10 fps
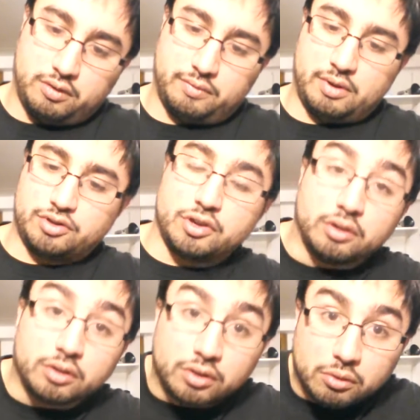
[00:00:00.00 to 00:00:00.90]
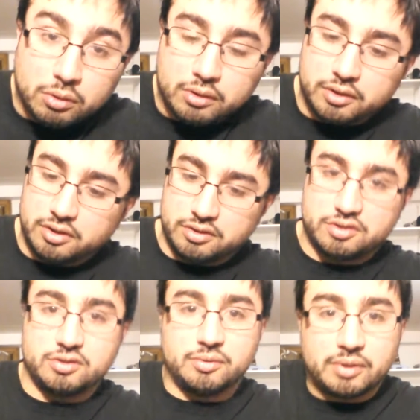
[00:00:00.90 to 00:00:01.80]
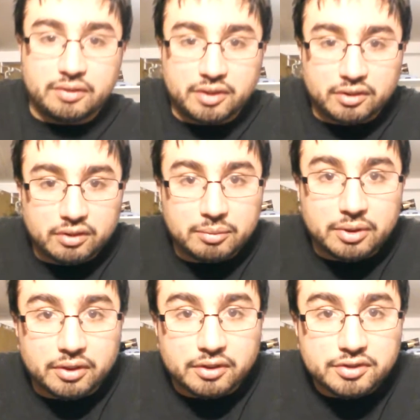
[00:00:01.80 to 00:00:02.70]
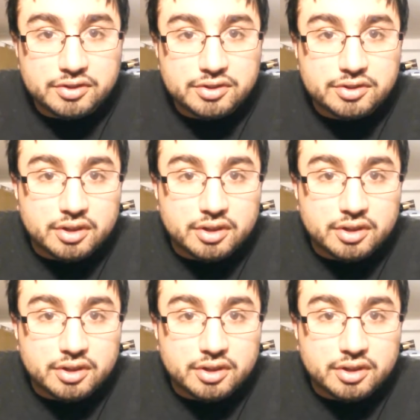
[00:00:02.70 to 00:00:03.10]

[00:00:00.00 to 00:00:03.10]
I'm not sure how good the quality is, so I'm going to have to limit this.